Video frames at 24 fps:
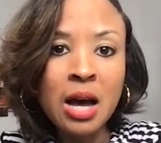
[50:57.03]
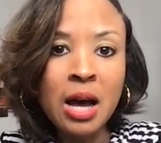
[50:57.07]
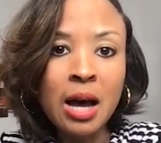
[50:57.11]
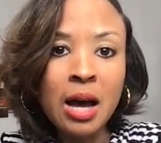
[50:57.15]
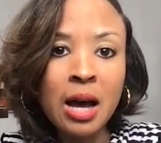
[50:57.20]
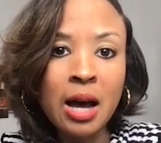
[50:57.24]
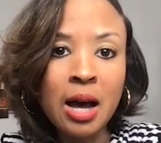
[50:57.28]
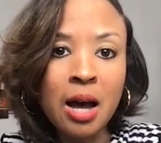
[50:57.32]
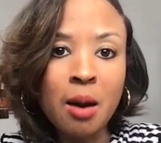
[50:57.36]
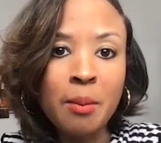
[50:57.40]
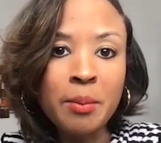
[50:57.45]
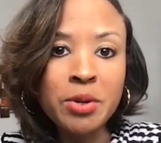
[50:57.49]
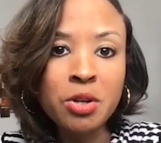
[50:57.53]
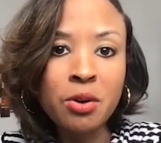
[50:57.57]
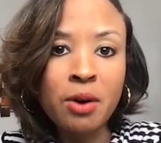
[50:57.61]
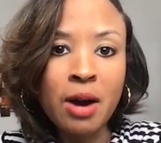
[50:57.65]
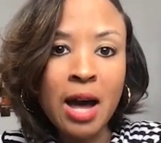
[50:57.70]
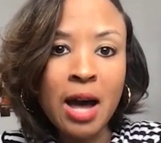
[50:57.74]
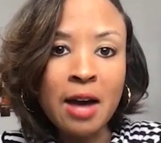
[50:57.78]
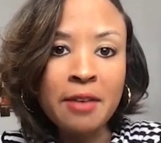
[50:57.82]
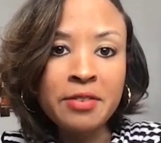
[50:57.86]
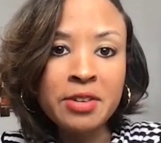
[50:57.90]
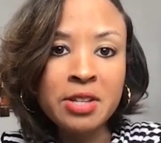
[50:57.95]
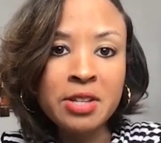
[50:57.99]

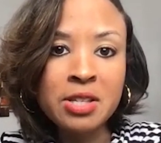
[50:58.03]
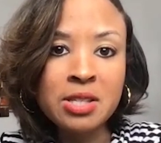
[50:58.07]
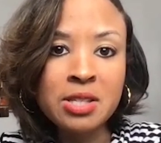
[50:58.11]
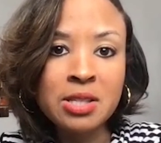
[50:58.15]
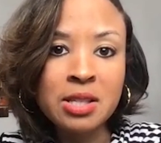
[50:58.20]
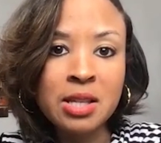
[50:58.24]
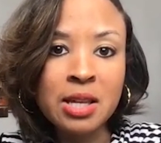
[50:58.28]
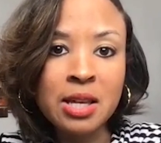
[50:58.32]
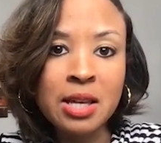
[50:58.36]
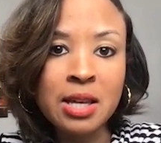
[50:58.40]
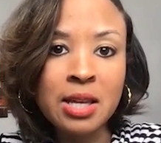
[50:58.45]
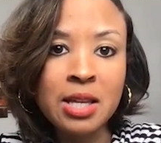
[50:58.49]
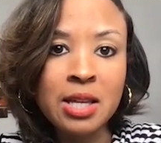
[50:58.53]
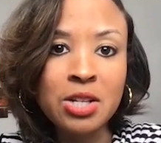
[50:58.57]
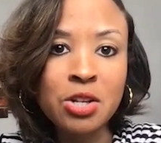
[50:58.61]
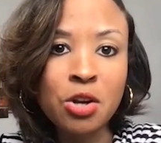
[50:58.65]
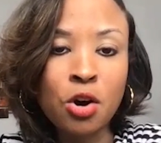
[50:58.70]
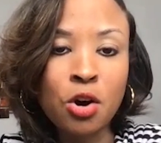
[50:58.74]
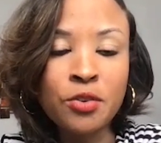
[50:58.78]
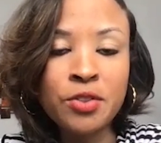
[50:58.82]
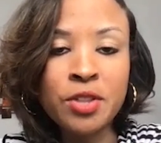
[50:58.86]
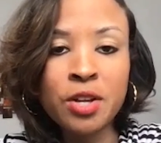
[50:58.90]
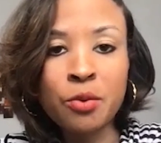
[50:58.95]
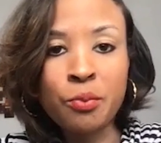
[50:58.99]
obviously
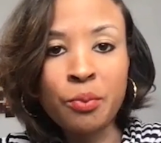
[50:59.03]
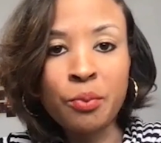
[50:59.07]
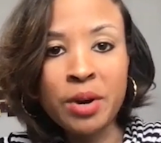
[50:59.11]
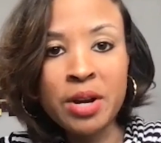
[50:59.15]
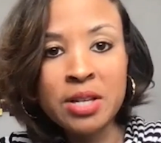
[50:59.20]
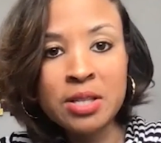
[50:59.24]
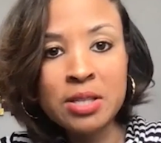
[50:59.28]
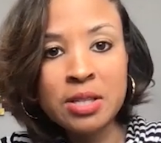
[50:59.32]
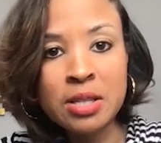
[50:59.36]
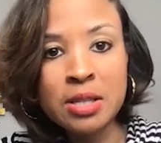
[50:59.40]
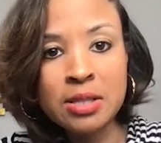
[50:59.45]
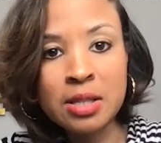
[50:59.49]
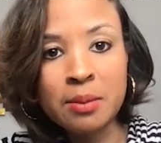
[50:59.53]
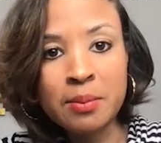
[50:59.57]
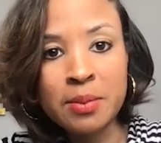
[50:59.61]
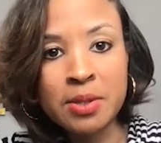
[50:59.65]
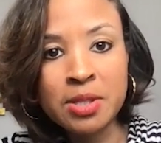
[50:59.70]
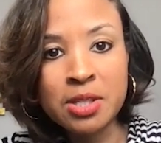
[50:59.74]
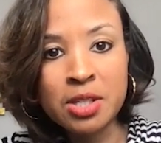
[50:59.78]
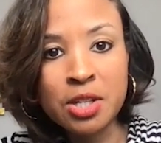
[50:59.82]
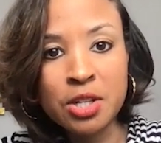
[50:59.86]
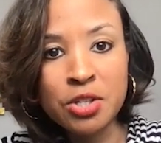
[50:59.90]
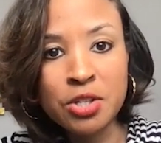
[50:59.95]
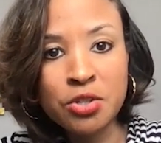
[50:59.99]
know that racism is
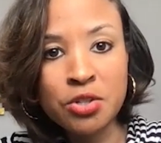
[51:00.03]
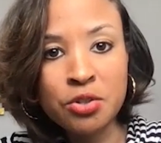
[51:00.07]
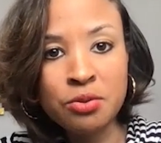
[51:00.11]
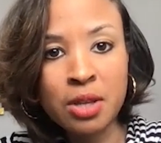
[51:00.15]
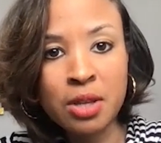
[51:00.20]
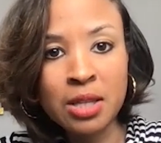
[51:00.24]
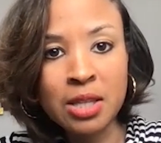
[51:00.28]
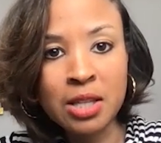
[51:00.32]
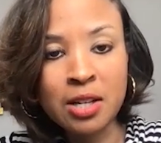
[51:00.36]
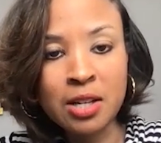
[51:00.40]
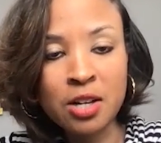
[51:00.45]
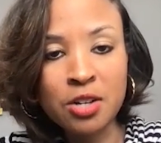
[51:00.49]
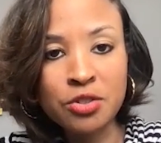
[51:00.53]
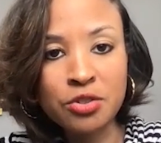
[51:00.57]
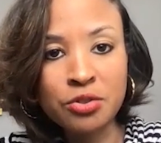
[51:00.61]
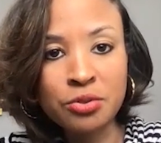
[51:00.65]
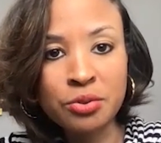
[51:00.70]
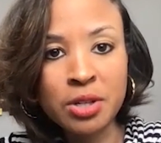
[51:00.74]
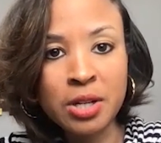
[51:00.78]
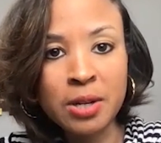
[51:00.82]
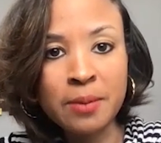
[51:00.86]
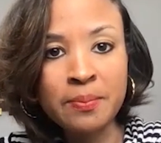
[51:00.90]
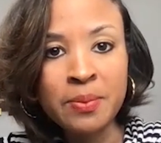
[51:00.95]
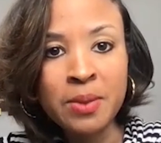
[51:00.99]
an issue that the
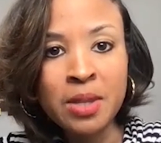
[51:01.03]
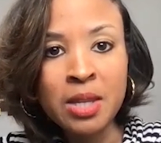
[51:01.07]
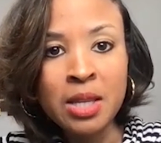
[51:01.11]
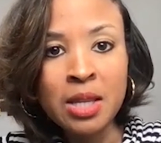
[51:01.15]
country